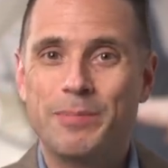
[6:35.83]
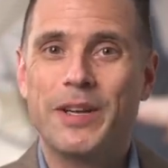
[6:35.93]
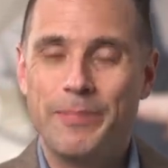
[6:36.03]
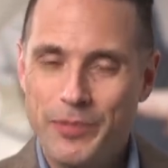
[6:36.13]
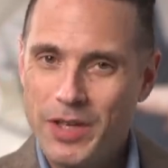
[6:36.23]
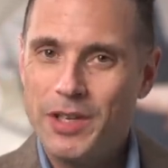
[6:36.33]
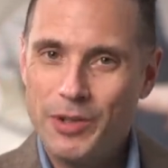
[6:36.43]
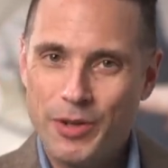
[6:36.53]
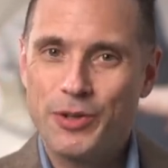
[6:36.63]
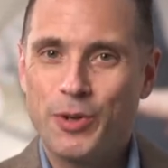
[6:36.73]
but
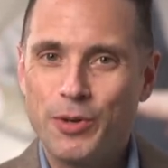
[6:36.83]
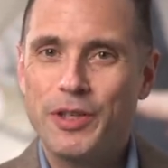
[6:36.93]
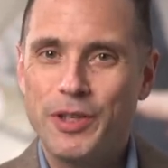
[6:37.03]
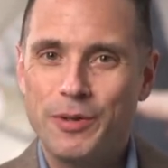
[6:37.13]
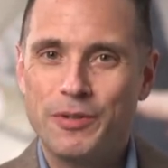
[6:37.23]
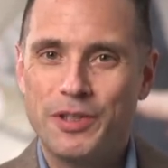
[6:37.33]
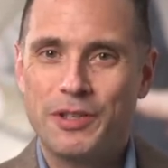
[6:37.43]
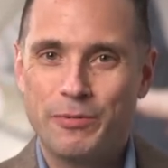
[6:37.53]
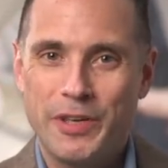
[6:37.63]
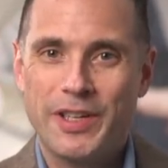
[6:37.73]
you can totally use
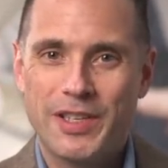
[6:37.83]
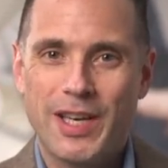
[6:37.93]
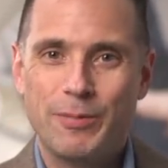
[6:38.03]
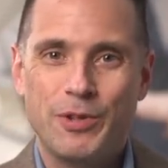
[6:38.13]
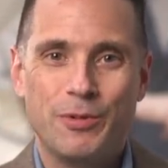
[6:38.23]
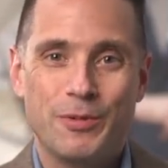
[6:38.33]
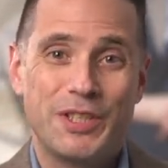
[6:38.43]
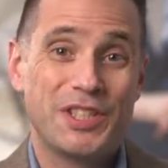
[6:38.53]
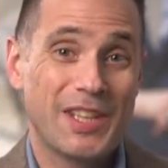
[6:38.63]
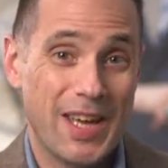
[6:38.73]
this reading time to
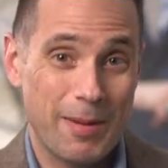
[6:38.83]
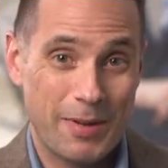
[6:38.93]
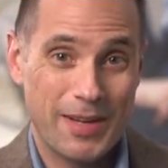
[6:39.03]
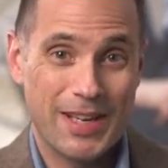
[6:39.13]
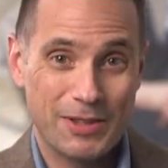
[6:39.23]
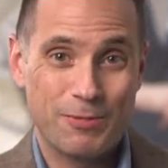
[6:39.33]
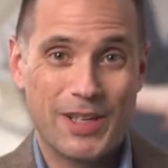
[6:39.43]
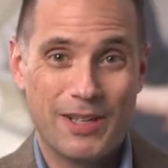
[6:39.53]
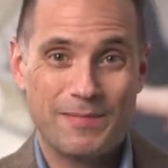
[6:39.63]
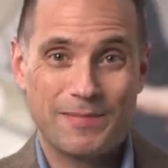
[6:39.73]
escape as
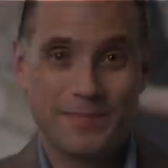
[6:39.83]
well.